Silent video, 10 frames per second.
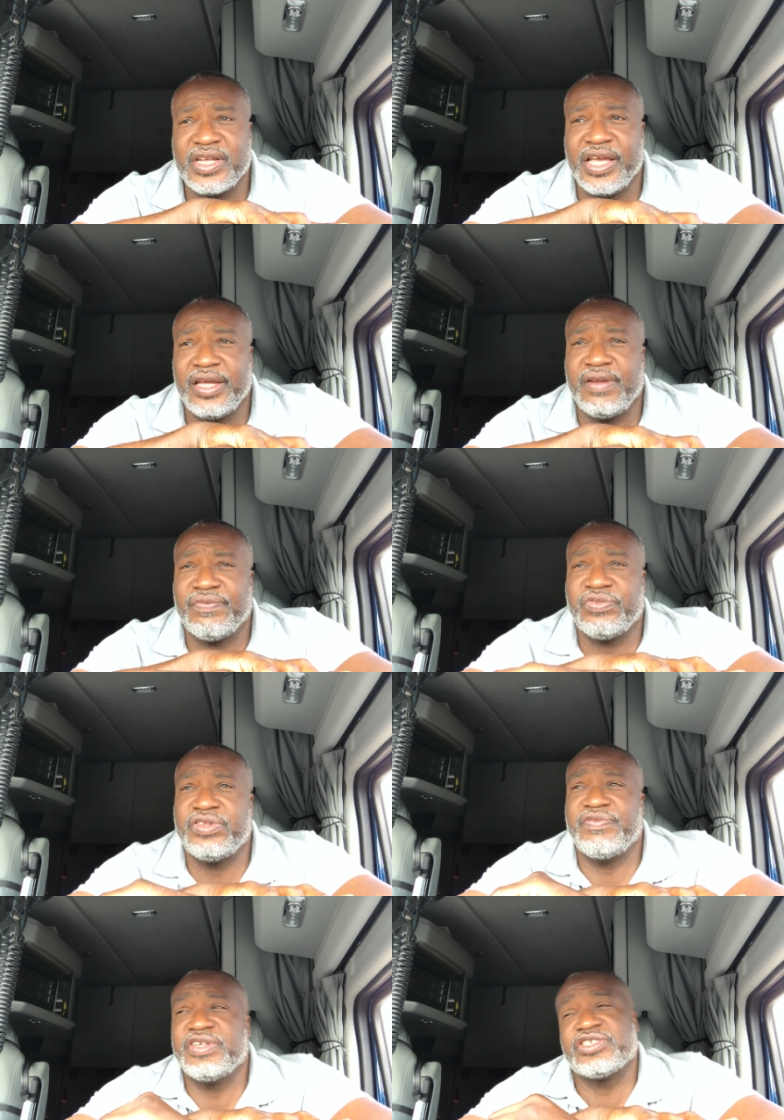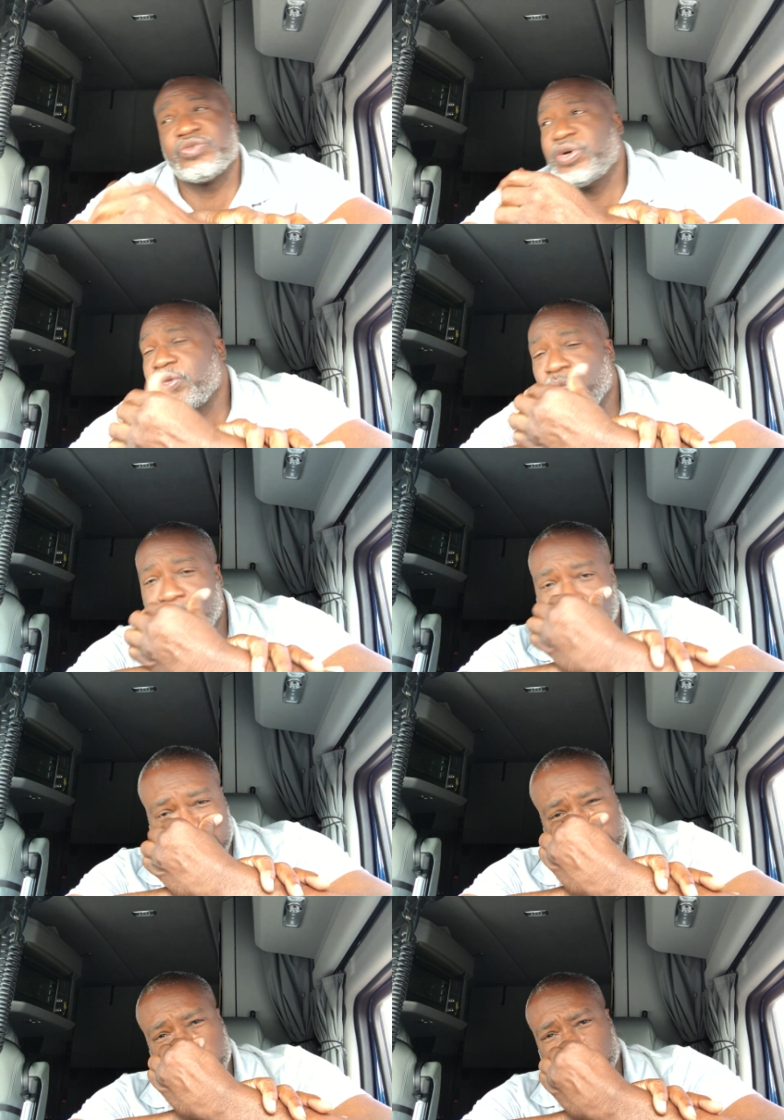And if this is what you want,
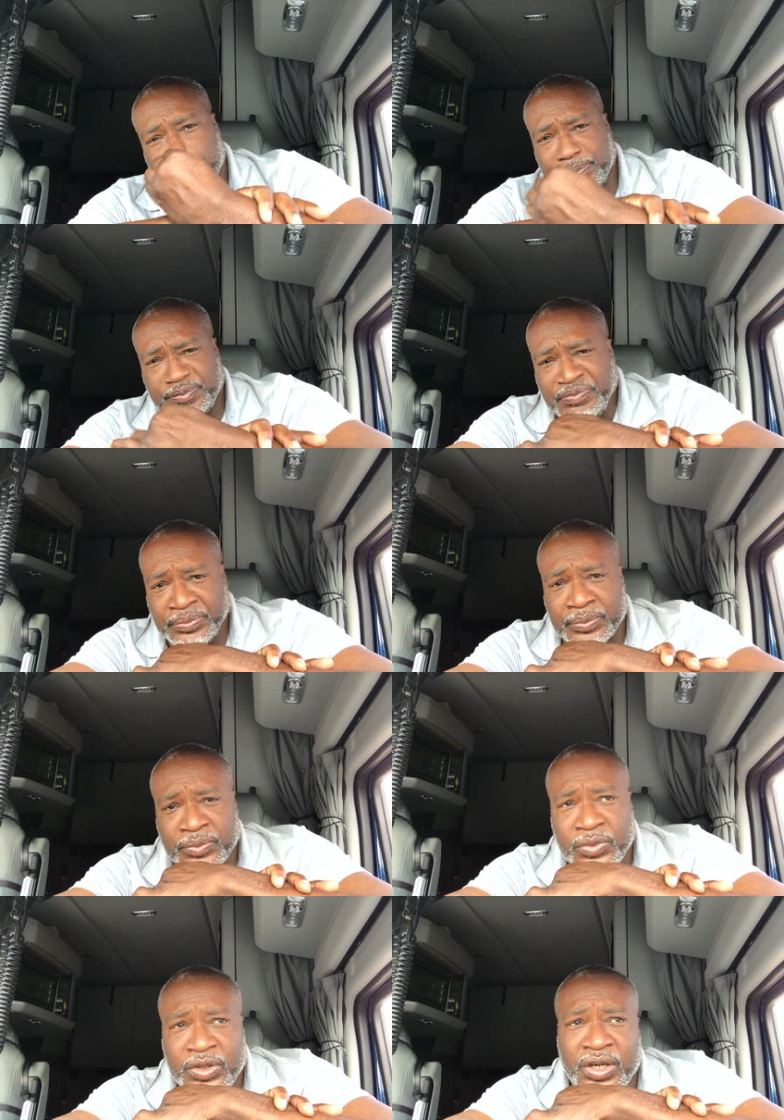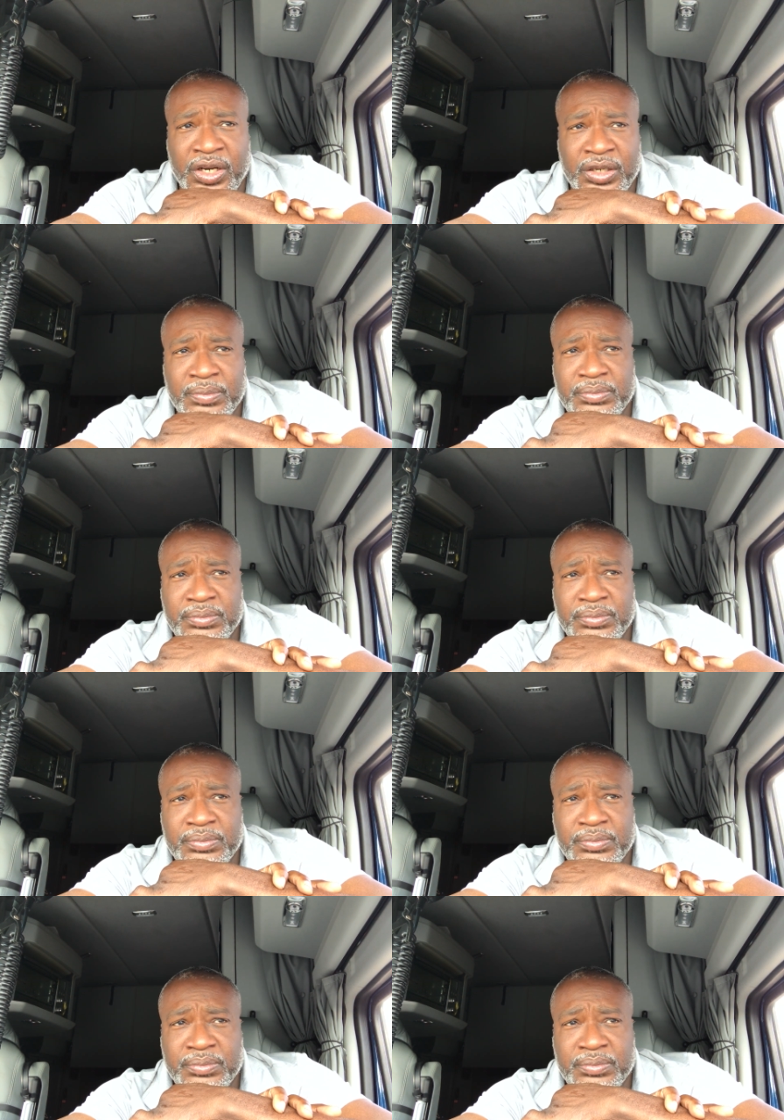come